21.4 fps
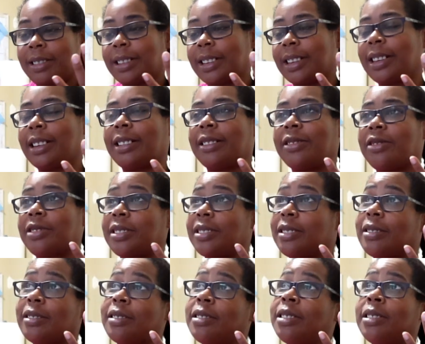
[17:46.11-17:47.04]
Like I
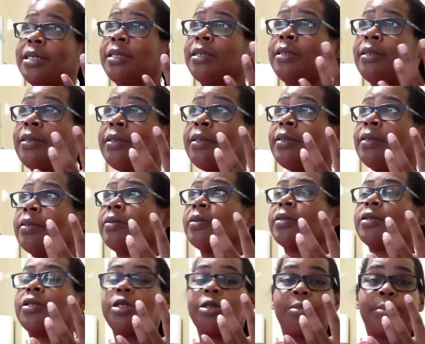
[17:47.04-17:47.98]
just
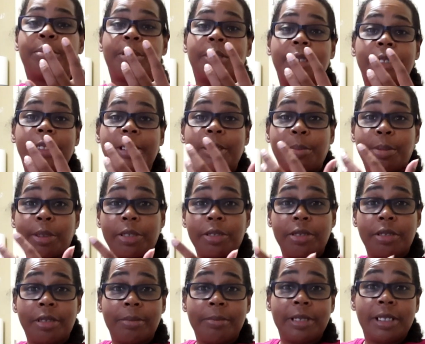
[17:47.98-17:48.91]
don't put any
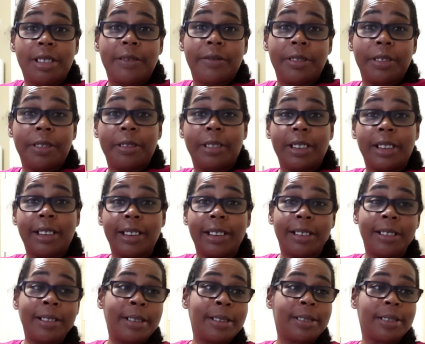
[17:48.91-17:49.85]
pressure on myself or
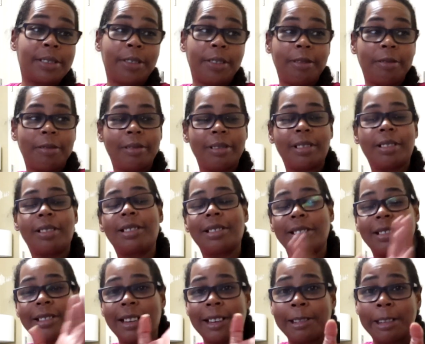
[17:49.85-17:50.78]
anything. So
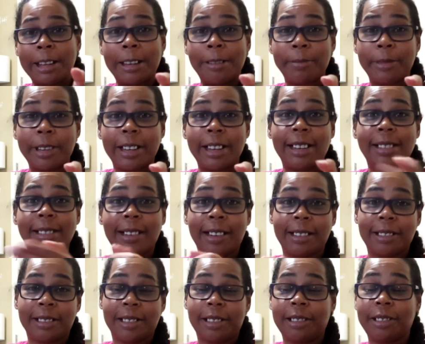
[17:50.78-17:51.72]
the dynamic has
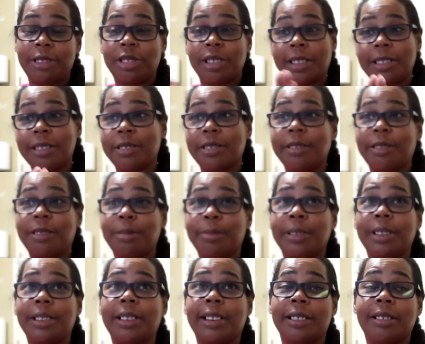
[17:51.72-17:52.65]
actually changed a little
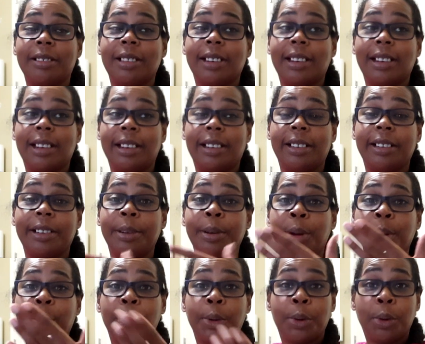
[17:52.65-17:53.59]
bit now that I
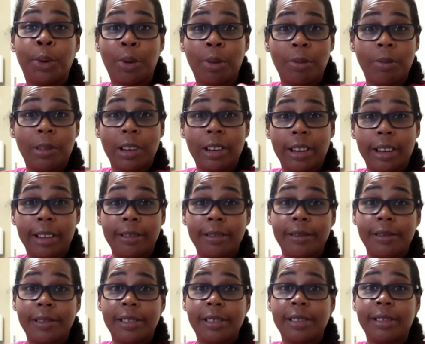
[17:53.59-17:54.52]
work out
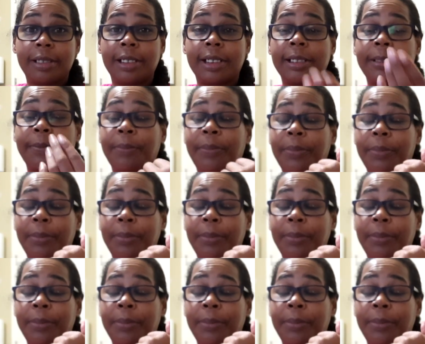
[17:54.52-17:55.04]
on Sunday.